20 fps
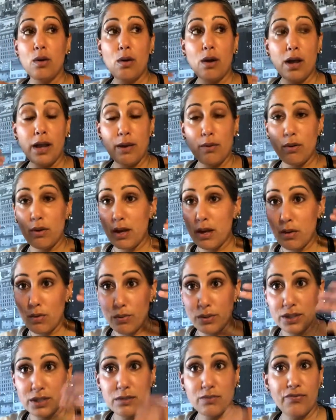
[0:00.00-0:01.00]
it
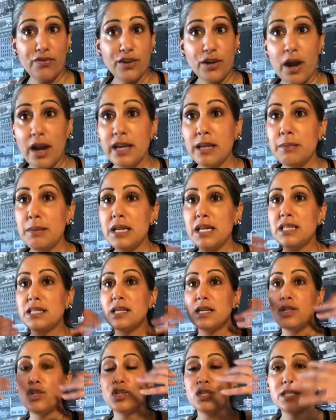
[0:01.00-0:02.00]
was for 90 minutes,
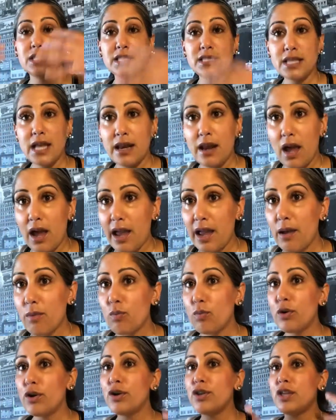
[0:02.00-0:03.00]
I just said, I
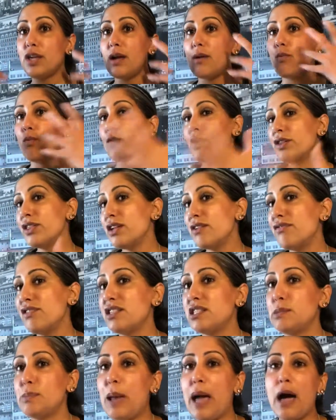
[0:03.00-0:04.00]
am worthy. I'm worthy of
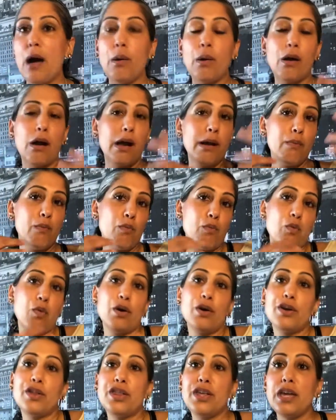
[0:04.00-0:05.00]
this power. I'm
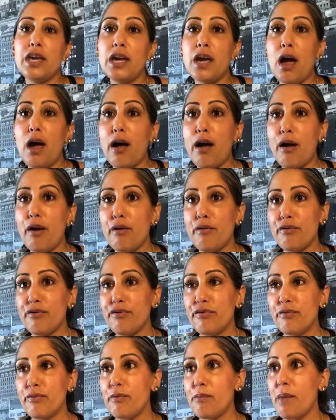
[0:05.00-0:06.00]
worthy of
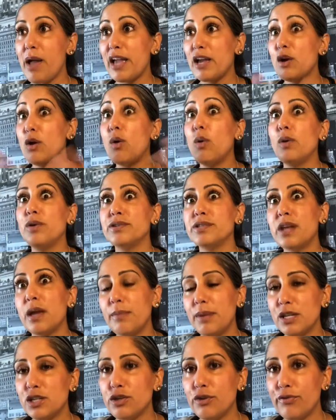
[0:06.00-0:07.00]
my goals
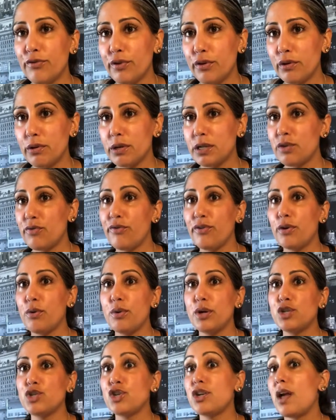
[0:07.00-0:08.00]
coming to
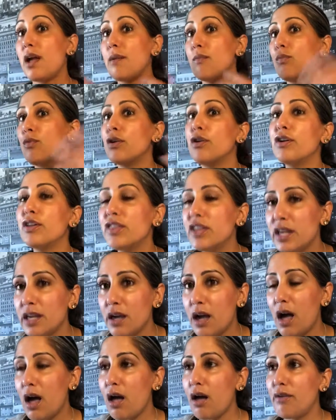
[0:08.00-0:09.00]
fruition. I'm
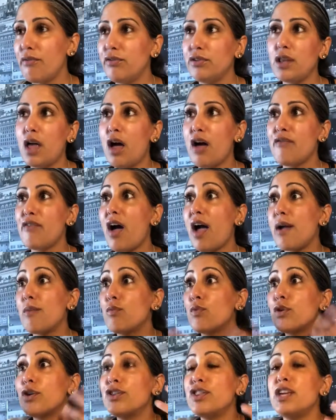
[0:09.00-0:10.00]
worthy of love. I'm
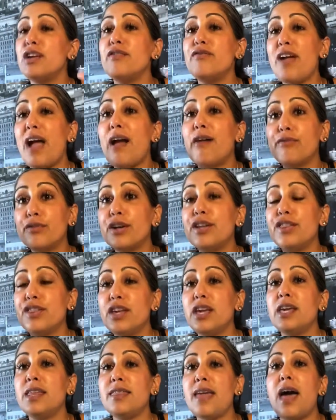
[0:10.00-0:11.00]
worthy of
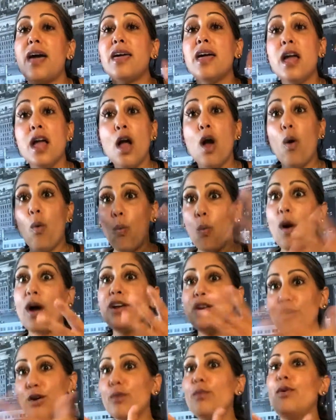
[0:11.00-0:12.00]
everything that
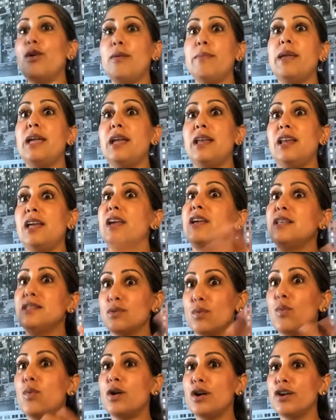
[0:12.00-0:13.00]
Wonder Woman is
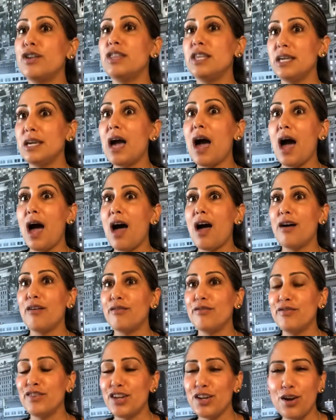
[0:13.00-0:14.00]
worthy
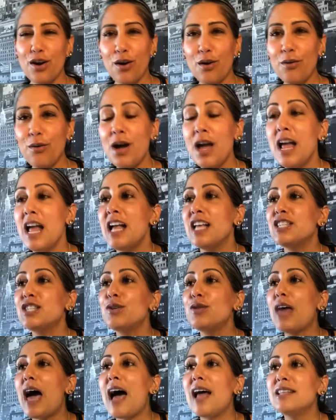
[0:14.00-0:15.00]
of, you know?
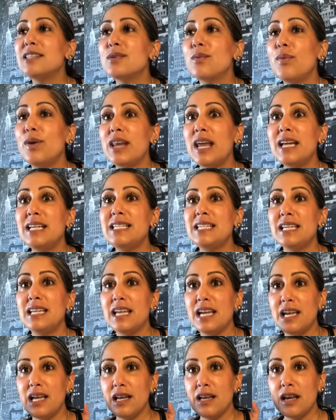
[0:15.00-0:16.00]
So that's what I did
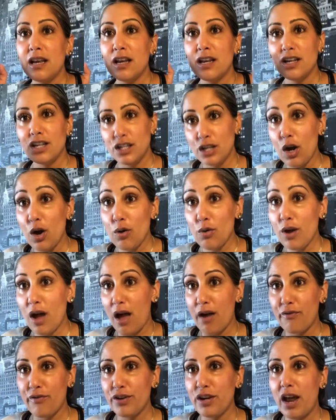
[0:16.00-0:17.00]
in
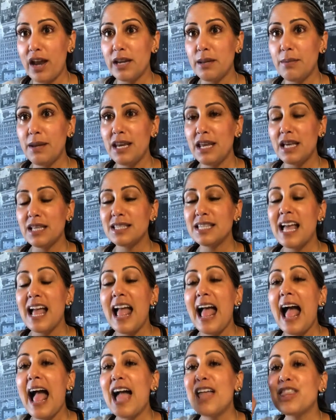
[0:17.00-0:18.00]
yoga for 90 minutes.
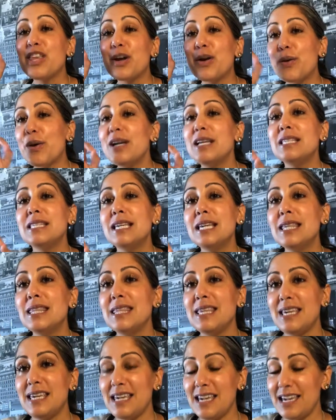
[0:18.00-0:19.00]
And the crazy
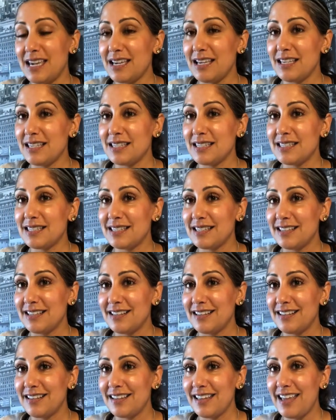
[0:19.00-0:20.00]
thing is,
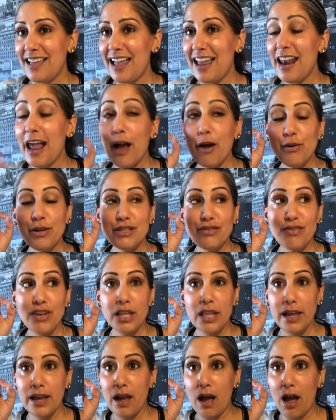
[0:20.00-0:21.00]
and I always feel
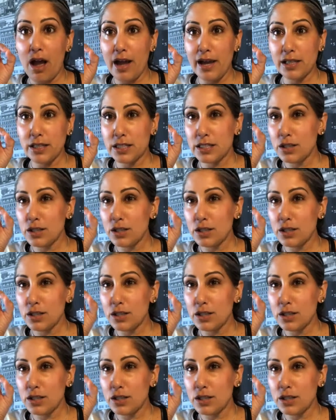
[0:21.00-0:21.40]
like it's